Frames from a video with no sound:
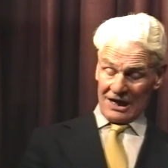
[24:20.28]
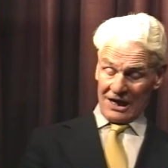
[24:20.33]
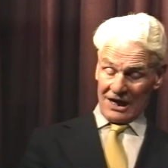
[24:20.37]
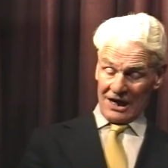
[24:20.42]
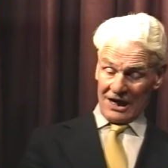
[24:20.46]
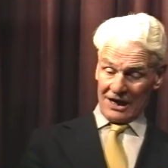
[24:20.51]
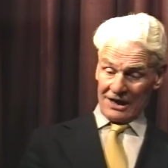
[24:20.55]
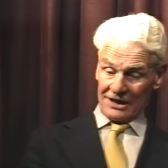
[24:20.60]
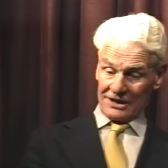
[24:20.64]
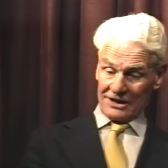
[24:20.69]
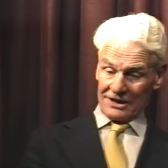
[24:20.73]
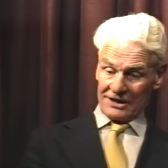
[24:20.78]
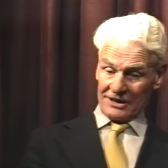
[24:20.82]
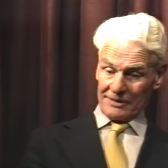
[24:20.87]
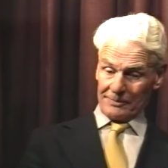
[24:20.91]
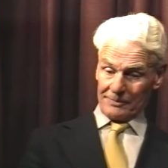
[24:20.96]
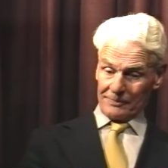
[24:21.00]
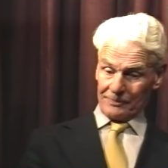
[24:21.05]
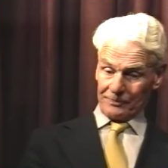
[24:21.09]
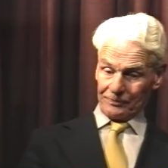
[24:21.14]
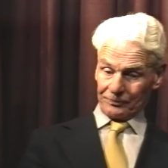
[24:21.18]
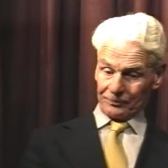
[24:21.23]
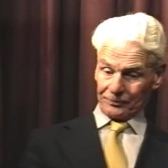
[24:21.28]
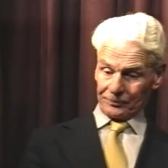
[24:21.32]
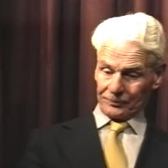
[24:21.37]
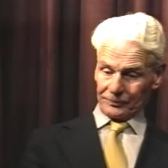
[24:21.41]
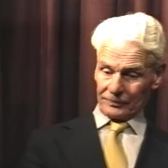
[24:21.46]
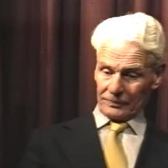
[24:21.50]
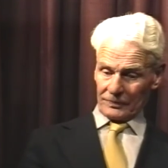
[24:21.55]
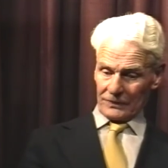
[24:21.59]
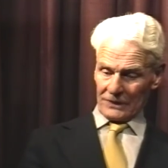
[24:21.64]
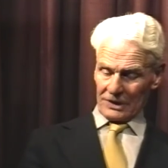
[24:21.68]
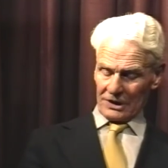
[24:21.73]
Yeah. And um,
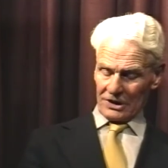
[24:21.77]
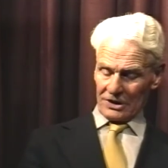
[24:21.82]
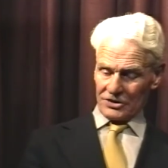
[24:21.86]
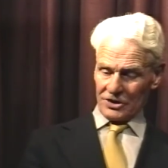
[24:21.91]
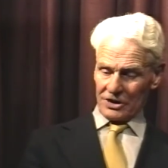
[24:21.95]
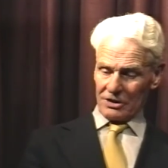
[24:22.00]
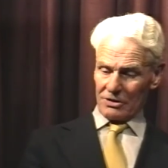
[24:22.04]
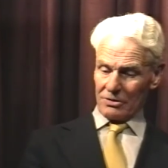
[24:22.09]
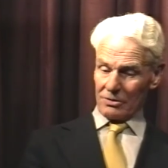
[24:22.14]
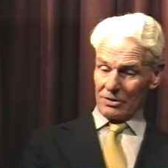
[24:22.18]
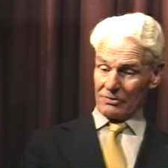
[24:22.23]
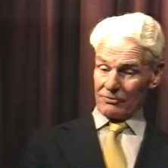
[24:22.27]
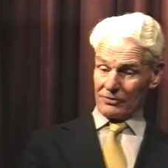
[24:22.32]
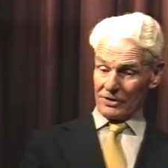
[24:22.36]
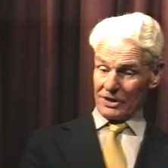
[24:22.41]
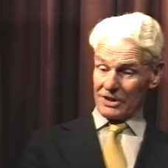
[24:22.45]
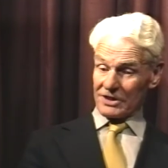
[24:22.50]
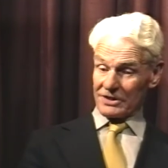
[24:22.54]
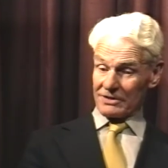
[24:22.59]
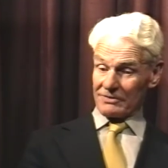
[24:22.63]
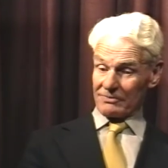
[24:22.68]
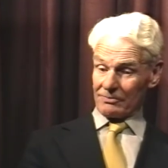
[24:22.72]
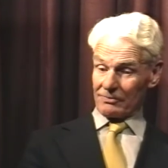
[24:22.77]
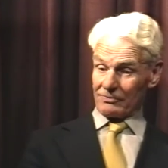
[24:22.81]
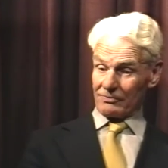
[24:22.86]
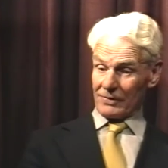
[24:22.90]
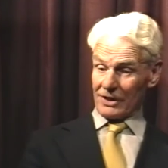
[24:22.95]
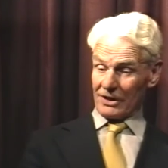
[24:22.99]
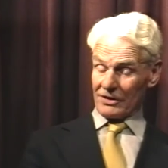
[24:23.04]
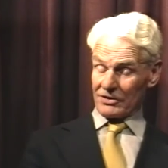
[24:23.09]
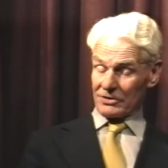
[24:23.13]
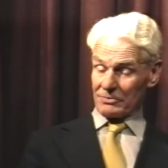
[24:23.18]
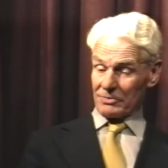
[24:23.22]
so the first
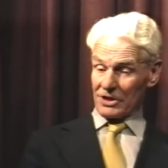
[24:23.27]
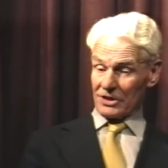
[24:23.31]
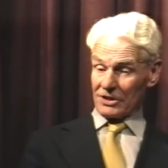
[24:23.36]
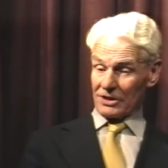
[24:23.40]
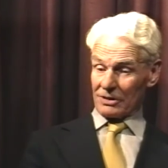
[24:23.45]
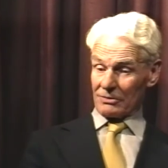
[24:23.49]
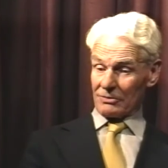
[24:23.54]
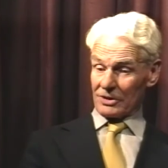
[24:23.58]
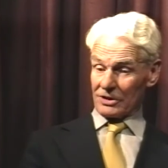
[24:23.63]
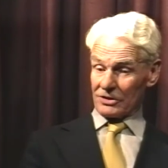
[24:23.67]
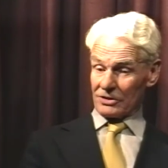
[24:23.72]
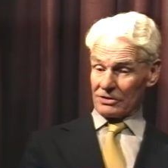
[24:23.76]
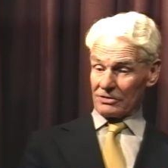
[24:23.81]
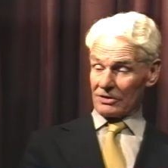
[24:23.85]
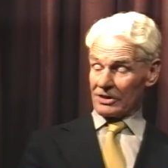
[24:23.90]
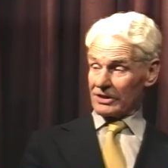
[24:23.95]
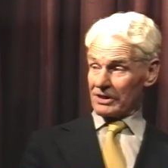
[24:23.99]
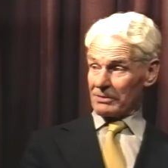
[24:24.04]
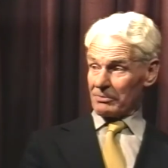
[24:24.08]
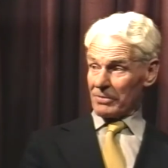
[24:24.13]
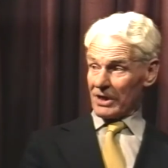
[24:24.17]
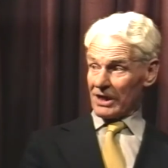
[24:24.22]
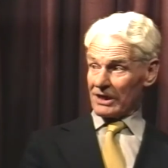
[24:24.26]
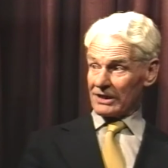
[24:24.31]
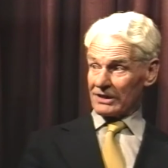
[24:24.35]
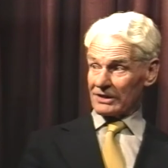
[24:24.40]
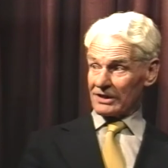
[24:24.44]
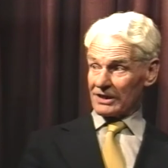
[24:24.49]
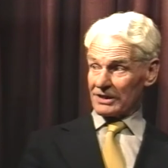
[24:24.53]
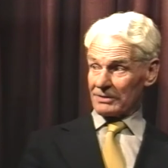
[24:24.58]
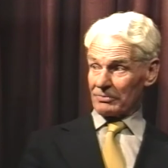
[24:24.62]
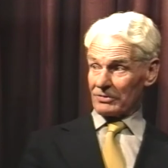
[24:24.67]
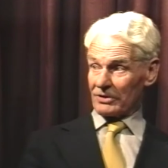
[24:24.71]
fellows' meeting, we duly
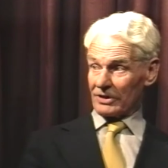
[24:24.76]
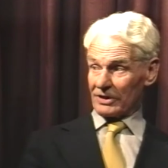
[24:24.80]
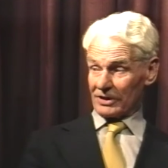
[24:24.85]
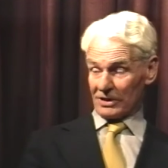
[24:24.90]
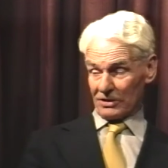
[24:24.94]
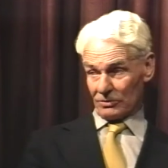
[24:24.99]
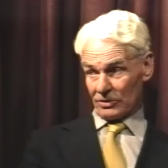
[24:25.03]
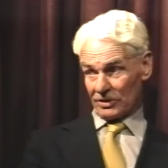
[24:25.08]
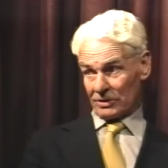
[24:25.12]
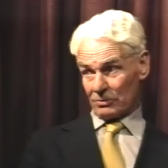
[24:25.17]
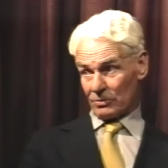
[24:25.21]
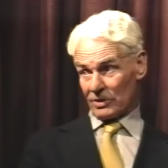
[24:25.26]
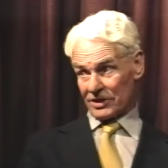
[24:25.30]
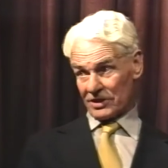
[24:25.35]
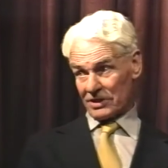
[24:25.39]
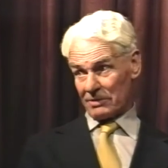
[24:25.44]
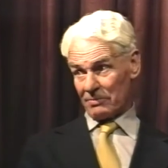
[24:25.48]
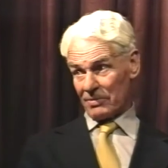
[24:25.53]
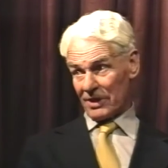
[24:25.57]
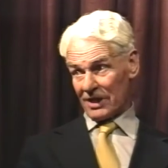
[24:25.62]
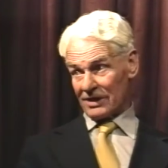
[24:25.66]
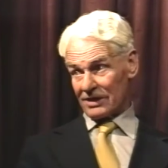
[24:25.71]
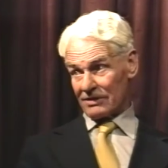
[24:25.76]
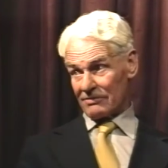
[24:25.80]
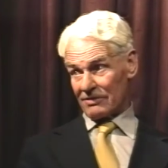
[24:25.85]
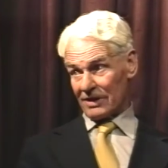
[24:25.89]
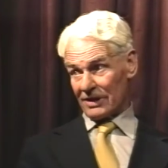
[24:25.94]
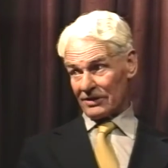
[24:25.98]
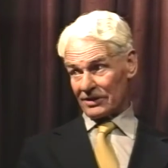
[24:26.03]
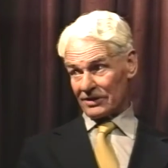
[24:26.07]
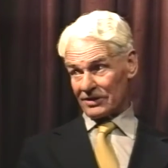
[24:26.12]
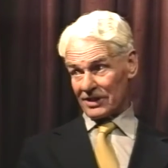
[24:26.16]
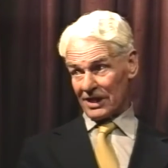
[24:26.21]
debated this point, or it was debated
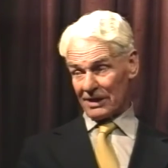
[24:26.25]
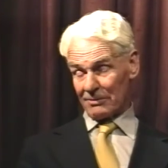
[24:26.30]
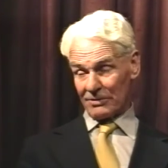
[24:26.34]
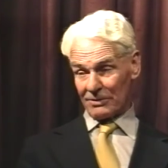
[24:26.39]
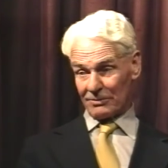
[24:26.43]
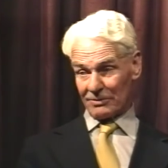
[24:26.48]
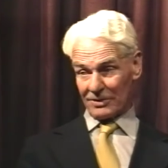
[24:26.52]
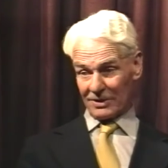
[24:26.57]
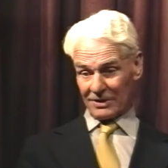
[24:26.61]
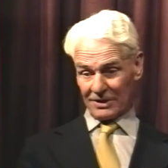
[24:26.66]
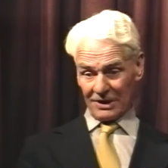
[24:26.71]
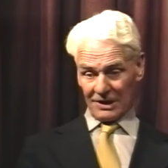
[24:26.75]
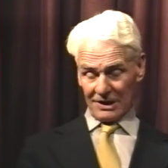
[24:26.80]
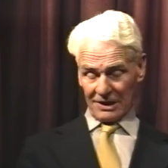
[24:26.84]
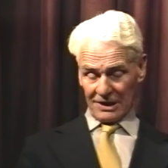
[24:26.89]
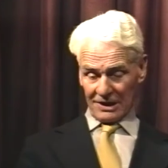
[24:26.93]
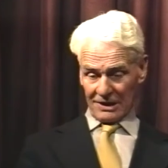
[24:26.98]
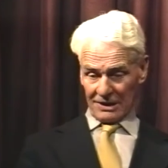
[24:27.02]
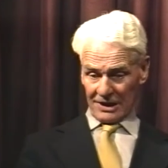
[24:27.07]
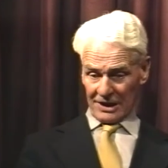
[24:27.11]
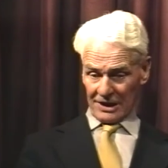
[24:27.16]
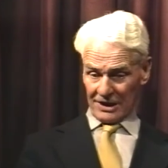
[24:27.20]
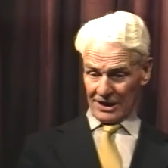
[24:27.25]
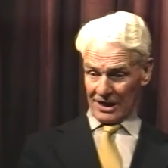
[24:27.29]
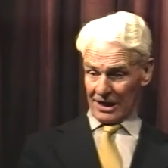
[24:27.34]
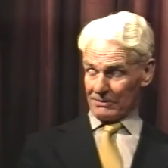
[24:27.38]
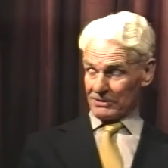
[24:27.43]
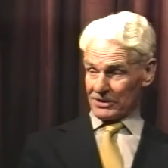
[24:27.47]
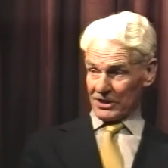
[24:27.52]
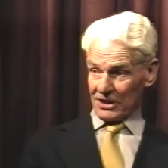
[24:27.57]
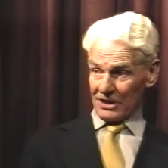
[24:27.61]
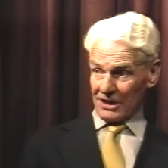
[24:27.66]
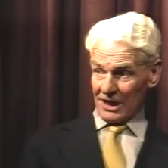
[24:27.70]
round the table with, and I
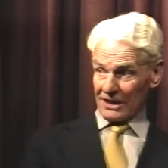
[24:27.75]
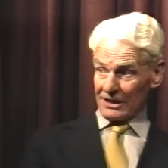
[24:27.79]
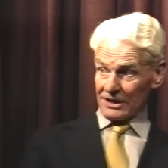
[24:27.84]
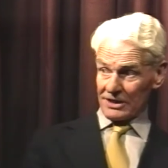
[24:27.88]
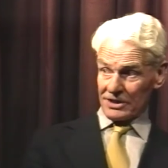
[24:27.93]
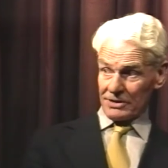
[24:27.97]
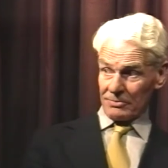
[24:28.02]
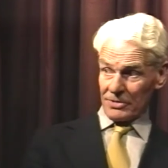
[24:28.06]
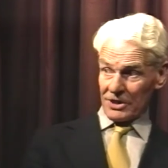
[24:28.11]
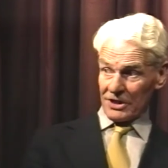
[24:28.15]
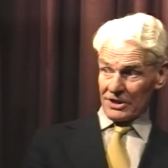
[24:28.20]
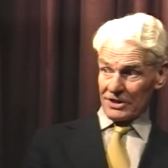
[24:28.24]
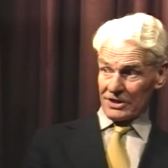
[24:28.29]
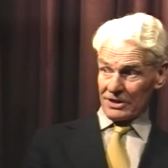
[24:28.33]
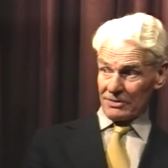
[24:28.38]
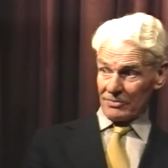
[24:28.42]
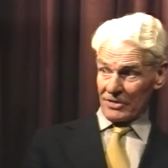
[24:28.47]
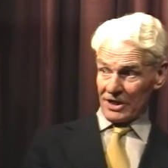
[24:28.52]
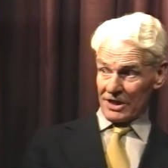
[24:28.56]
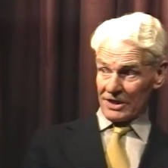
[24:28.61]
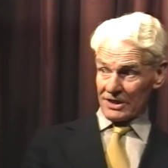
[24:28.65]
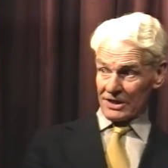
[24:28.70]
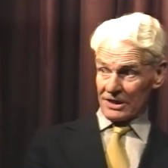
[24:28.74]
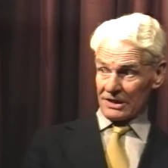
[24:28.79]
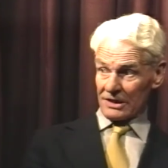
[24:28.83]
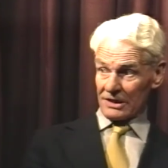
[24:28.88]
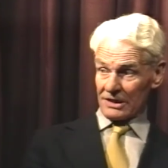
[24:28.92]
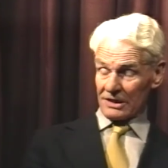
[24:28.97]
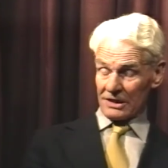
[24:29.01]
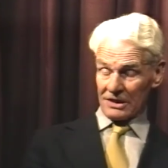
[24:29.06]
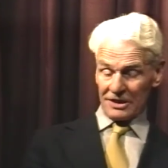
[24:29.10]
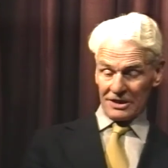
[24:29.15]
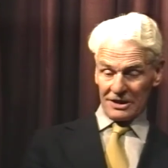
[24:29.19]
was the youngest person present,
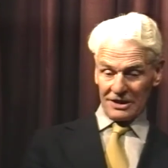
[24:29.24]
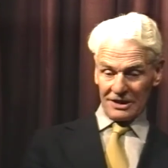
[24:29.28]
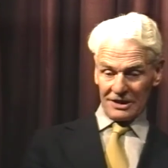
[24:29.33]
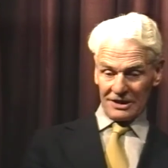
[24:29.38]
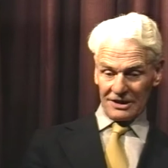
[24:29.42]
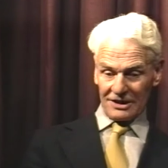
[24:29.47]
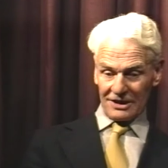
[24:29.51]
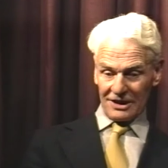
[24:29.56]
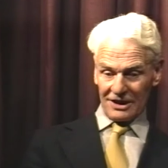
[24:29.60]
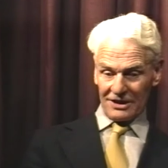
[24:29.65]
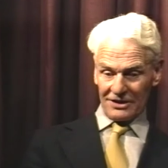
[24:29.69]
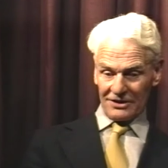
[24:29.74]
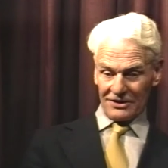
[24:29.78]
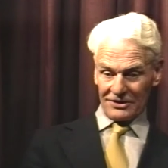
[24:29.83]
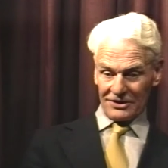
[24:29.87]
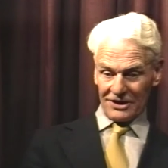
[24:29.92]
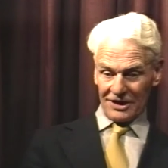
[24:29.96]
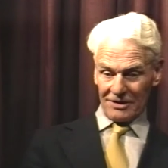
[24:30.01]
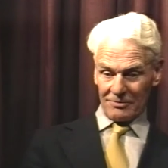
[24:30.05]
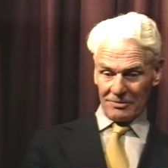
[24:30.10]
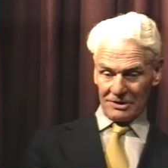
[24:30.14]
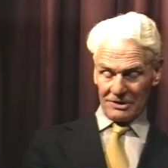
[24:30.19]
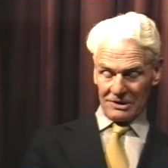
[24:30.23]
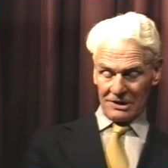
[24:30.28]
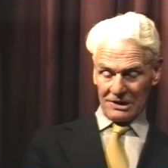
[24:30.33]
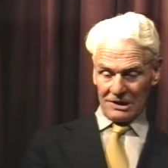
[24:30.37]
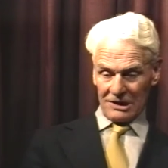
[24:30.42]
sitting at the end of the table,